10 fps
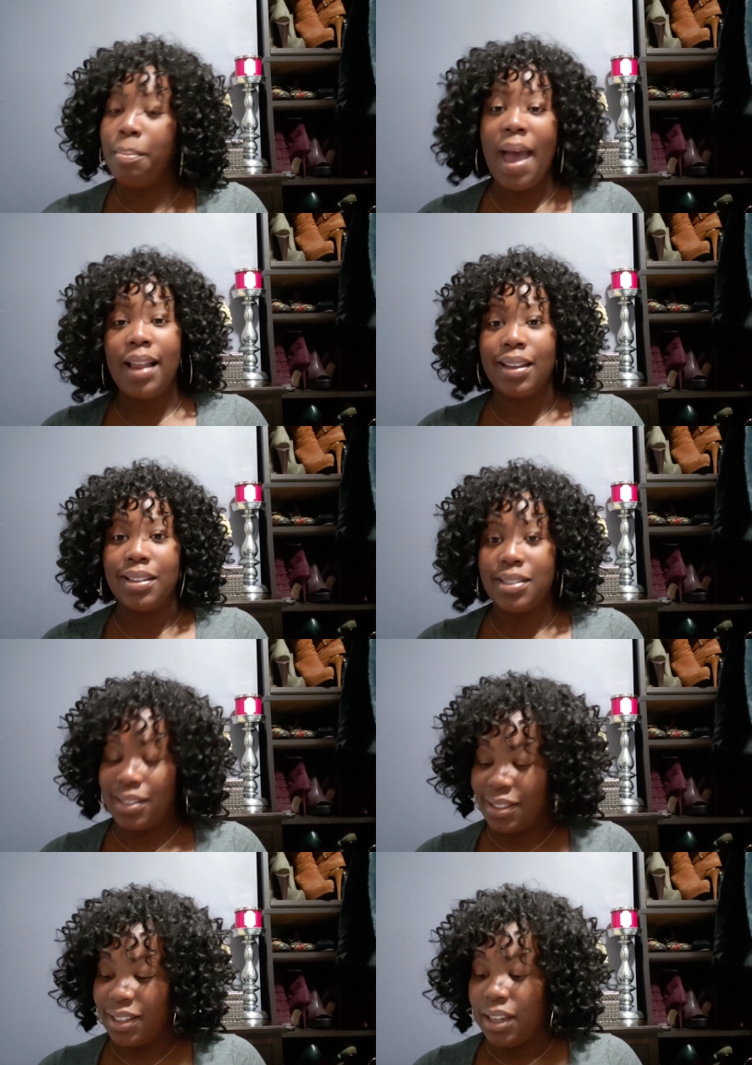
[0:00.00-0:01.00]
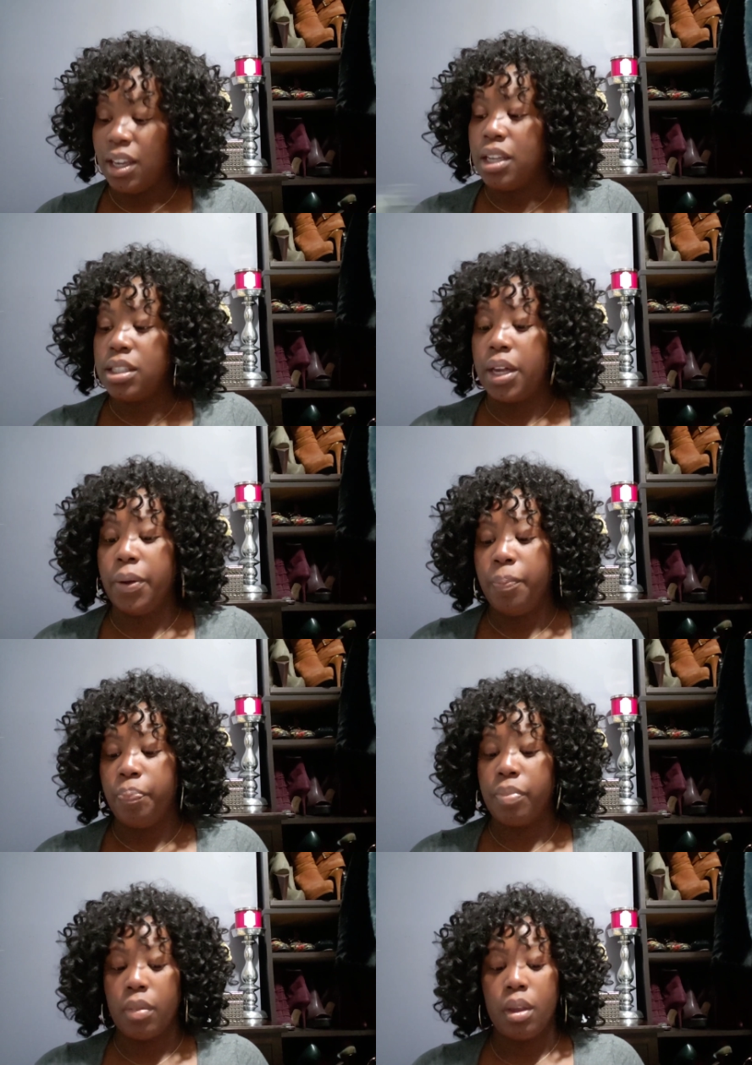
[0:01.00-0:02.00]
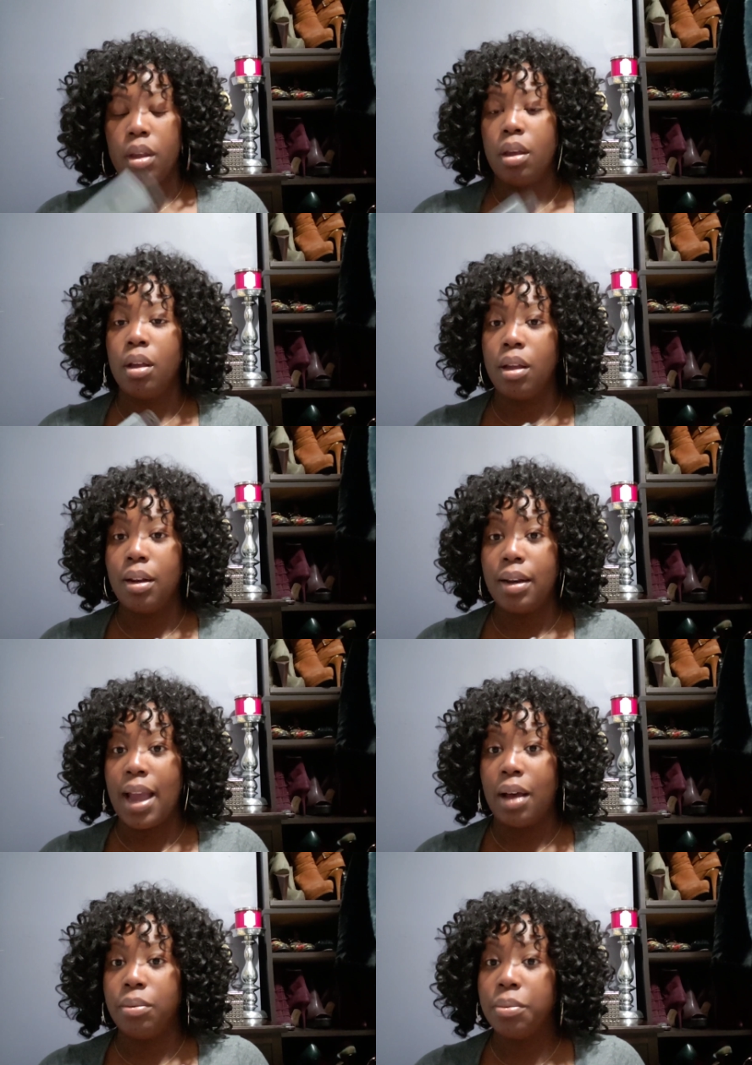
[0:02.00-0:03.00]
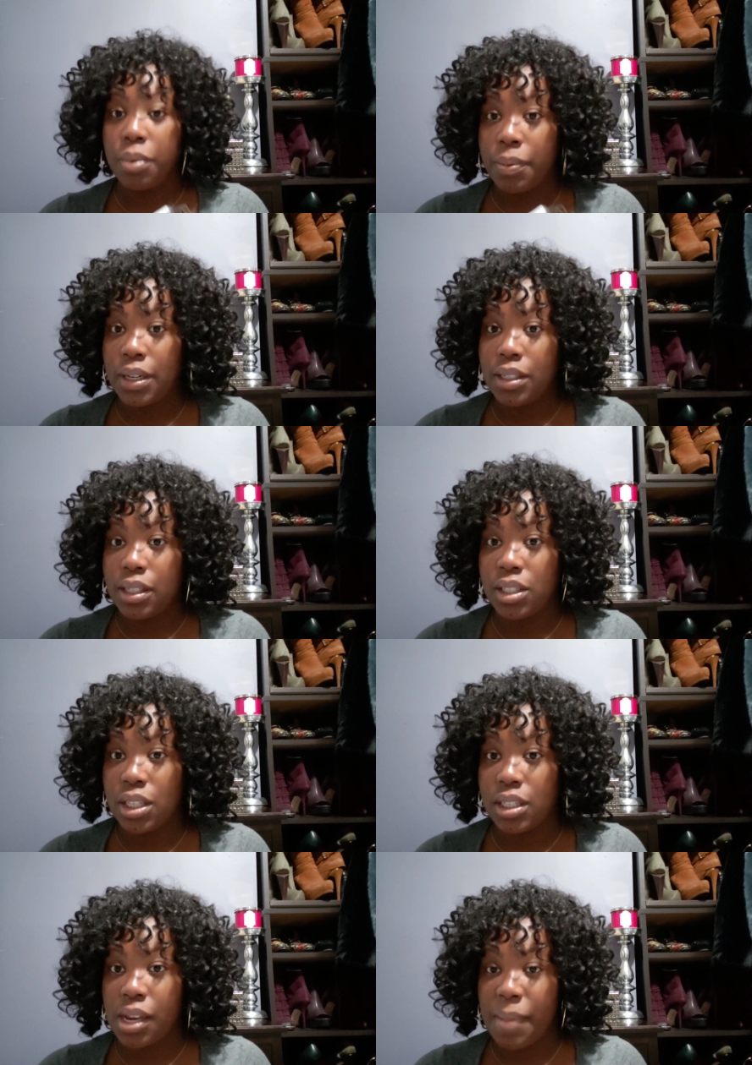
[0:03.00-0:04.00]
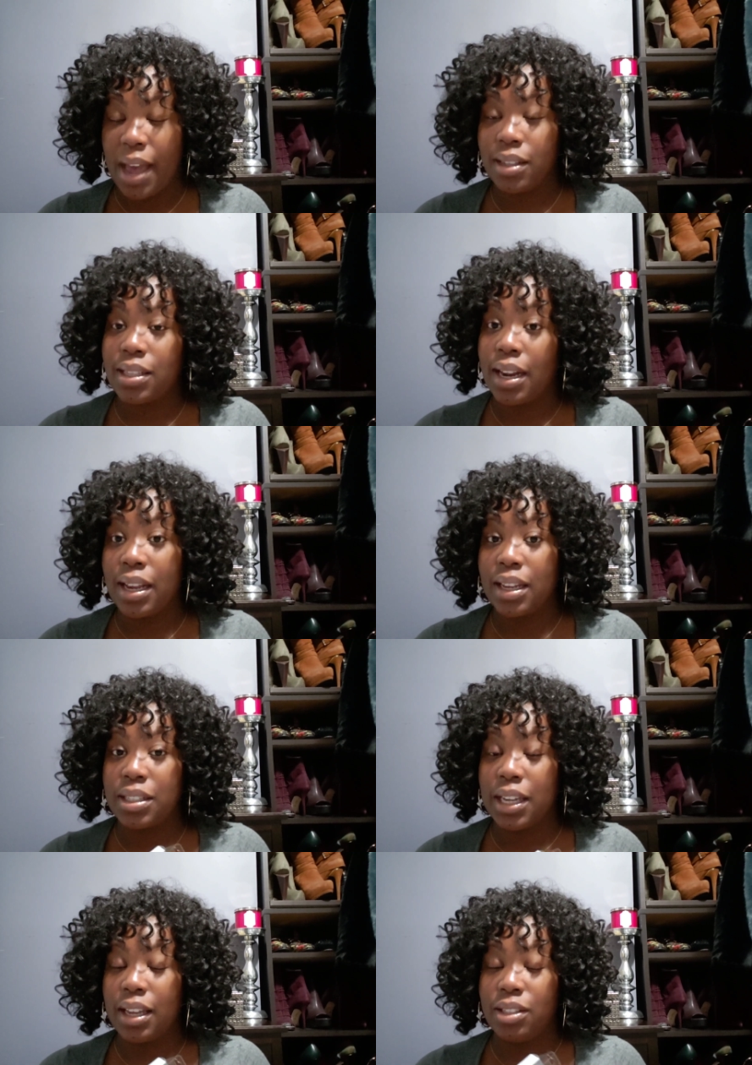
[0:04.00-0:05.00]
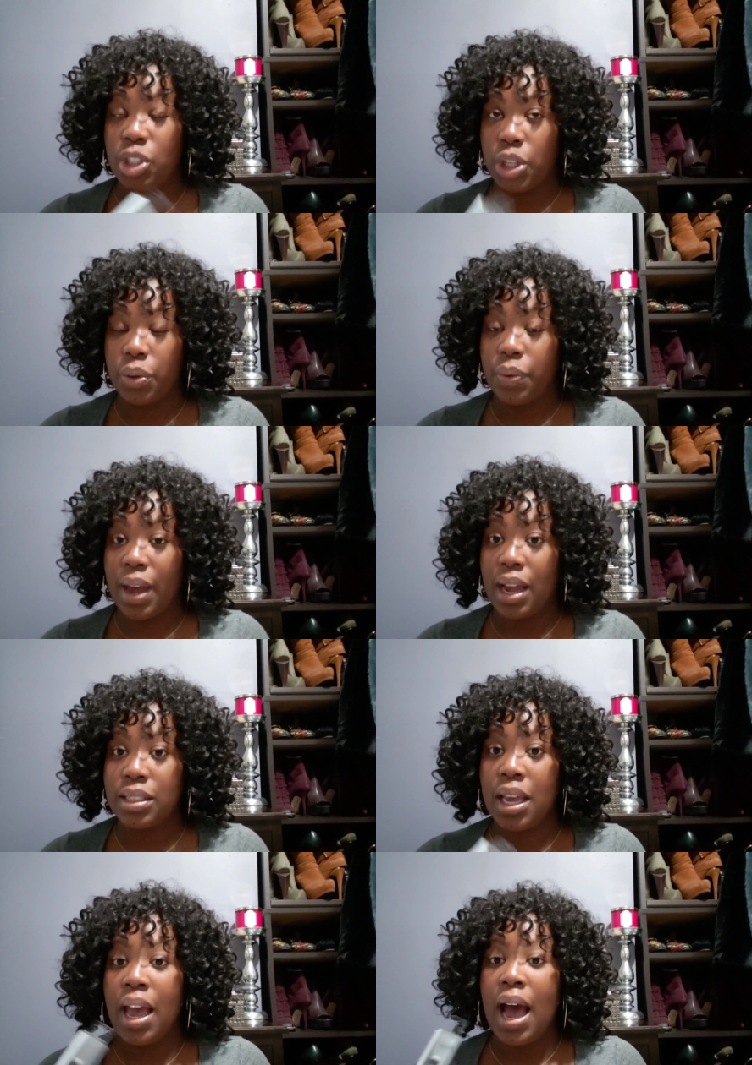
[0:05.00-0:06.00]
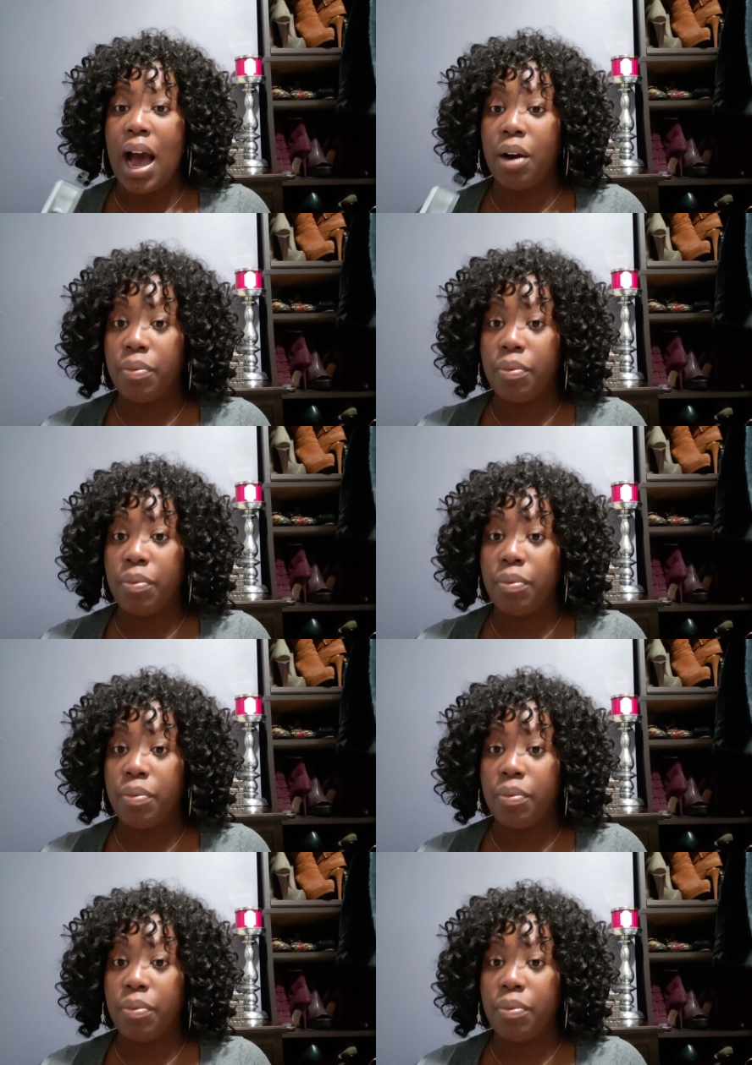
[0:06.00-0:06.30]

Balance. So now we went into TJ Maxx. I didn't get to show you guys how